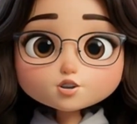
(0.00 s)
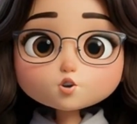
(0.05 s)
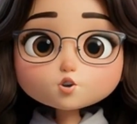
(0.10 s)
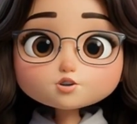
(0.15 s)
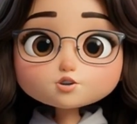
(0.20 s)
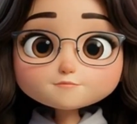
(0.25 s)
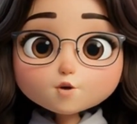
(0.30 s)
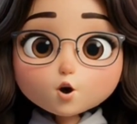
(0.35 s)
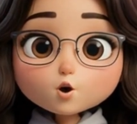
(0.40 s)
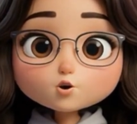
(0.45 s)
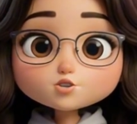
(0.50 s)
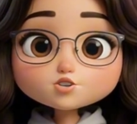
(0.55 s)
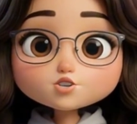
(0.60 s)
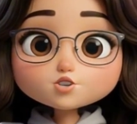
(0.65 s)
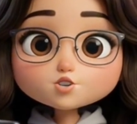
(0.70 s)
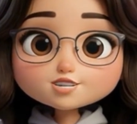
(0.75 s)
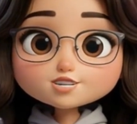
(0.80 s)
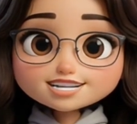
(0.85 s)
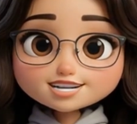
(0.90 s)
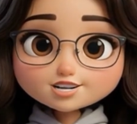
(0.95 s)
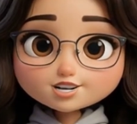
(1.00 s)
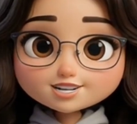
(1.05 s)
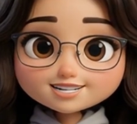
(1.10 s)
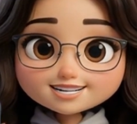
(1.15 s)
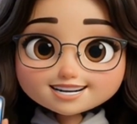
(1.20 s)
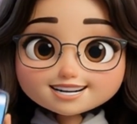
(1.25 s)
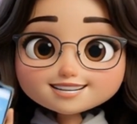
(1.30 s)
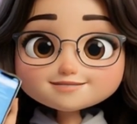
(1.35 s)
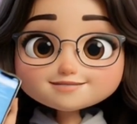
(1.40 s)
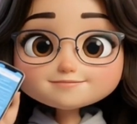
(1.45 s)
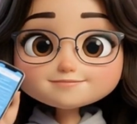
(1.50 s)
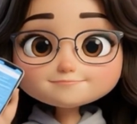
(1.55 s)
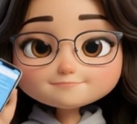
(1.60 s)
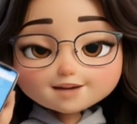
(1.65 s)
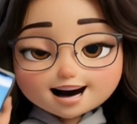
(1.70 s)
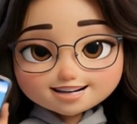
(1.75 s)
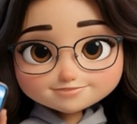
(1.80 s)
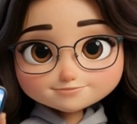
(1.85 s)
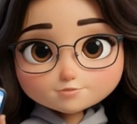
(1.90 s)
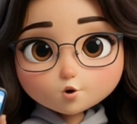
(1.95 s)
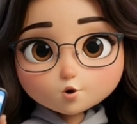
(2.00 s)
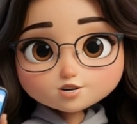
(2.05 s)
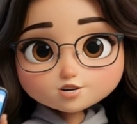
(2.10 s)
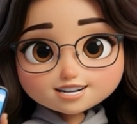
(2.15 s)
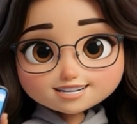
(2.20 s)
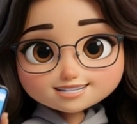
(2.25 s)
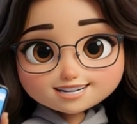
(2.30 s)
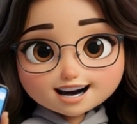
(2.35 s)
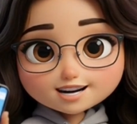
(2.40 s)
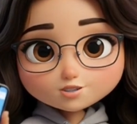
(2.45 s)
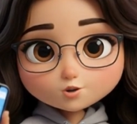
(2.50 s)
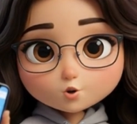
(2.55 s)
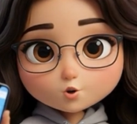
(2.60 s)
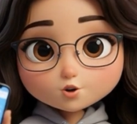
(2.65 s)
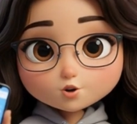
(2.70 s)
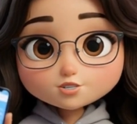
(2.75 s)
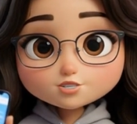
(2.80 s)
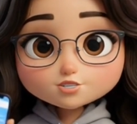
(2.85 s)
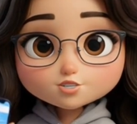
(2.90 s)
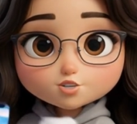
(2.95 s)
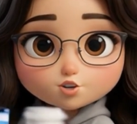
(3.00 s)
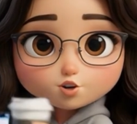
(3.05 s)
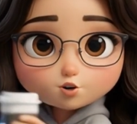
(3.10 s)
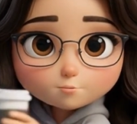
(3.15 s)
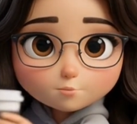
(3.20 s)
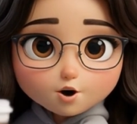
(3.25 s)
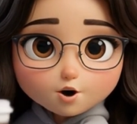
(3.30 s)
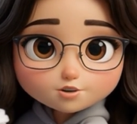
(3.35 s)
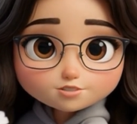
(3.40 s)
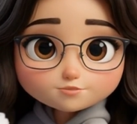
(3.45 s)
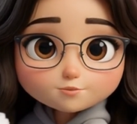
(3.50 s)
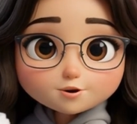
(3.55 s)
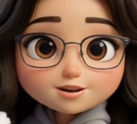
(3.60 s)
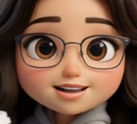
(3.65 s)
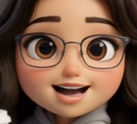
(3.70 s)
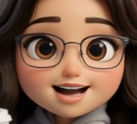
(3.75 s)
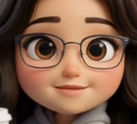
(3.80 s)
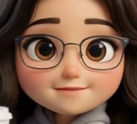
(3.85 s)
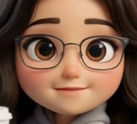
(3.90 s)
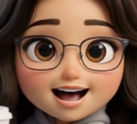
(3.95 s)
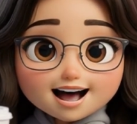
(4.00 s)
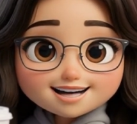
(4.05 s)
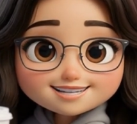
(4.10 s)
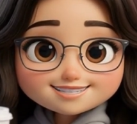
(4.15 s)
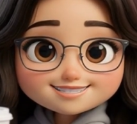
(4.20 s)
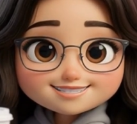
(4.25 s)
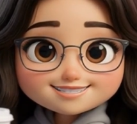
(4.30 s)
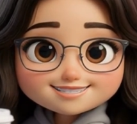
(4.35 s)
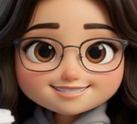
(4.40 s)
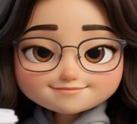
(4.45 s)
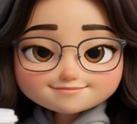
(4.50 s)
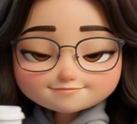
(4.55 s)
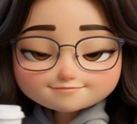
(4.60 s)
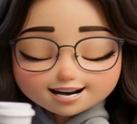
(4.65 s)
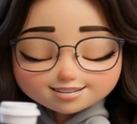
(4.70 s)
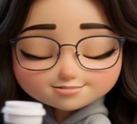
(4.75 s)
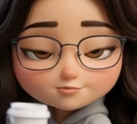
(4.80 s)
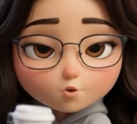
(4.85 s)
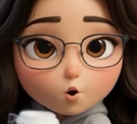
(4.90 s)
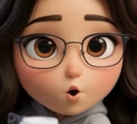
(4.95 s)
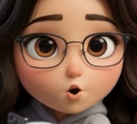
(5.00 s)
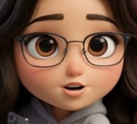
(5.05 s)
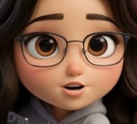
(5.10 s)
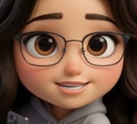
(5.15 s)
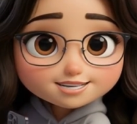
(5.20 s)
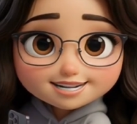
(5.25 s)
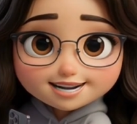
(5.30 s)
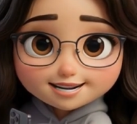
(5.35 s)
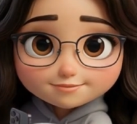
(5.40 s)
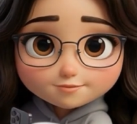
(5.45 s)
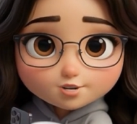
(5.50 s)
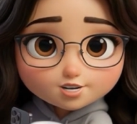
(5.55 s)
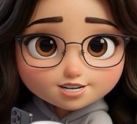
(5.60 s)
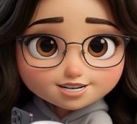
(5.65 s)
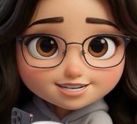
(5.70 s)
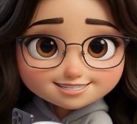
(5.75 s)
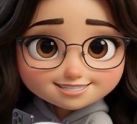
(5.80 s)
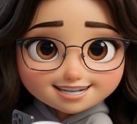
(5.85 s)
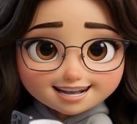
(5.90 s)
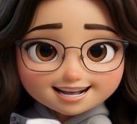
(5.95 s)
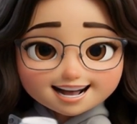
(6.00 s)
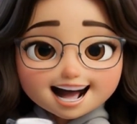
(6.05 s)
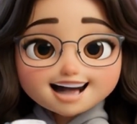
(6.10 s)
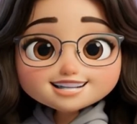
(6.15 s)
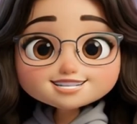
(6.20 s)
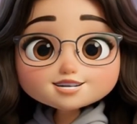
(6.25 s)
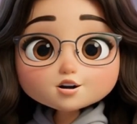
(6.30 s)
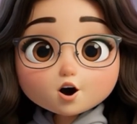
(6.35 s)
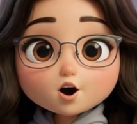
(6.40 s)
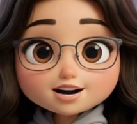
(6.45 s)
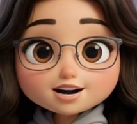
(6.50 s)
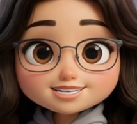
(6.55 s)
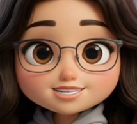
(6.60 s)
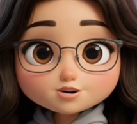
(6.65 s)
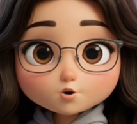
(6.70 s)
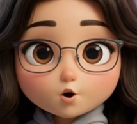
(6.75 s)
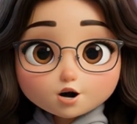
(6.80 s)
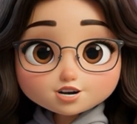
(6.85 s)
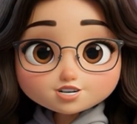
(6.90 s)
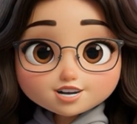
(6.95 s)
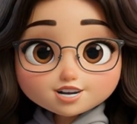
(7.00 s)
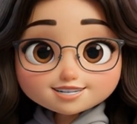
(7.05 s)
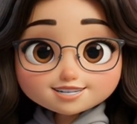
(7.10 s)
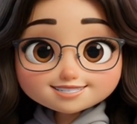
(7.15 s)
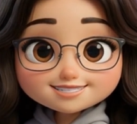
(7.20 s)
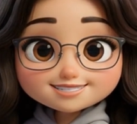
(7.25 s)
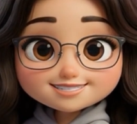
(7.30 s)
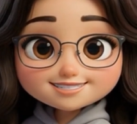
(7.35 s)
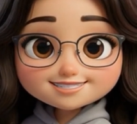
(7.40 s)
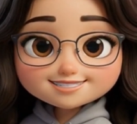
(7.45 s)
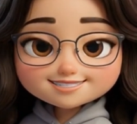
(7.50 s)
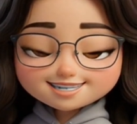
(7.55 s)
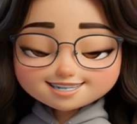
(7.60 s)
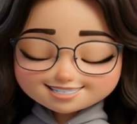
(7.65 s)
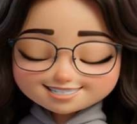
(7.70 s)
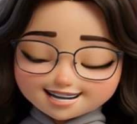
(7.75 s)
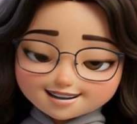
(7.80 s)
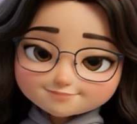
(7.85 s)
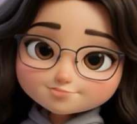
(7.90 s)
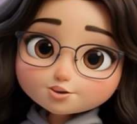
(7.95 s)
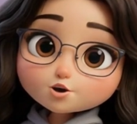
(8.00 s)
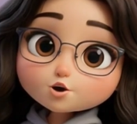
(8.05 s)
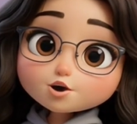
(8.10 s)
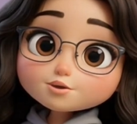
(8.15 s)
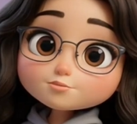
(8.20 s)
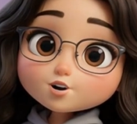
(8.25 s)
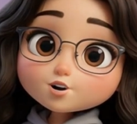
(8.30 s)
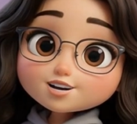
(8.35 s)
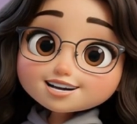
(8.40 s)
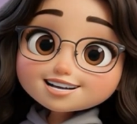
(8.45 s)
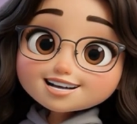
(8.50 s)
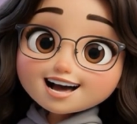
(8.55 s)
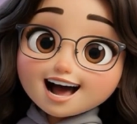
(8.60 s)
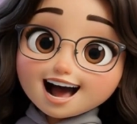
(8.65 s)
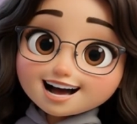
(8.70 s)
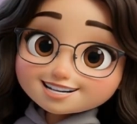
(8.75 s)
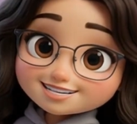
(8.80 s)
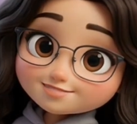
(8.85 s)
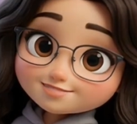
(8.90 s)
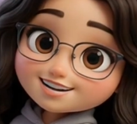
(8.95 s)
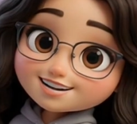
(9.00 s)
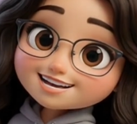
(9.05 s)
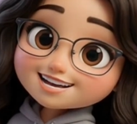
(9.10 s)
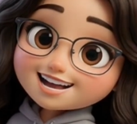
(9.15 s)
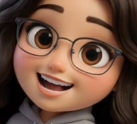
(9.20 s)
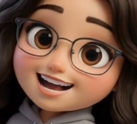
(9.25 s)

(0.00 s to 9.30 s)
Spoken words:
2 posts per day, maximum. Mix polls and images. Ask questions to audience. This keeps your community active and engaged.